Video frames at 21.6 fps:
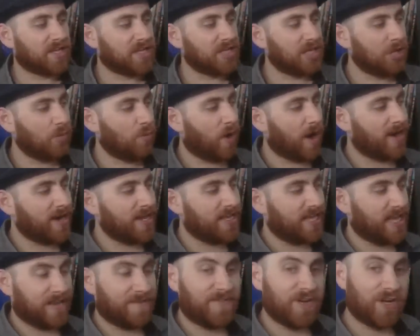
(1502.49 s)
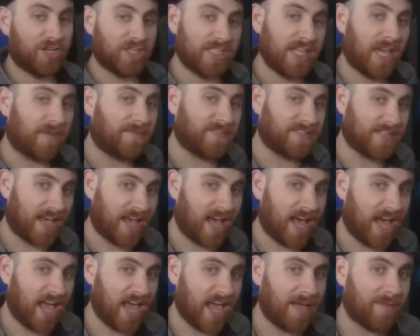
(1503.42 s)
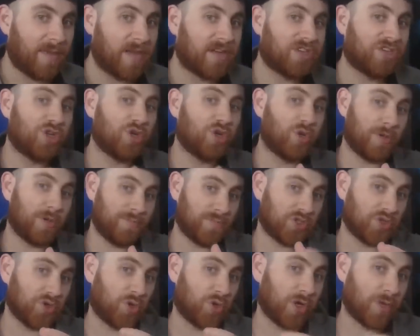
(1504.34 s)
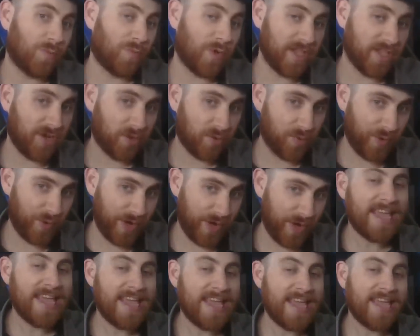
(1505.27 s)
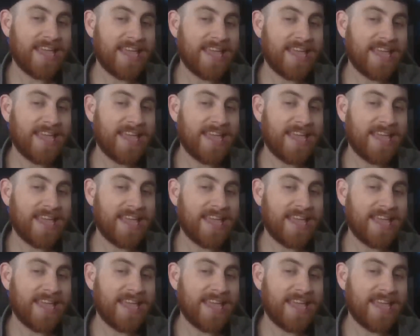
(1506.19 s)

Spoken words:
you want to give yourself time to absorb what you're reading,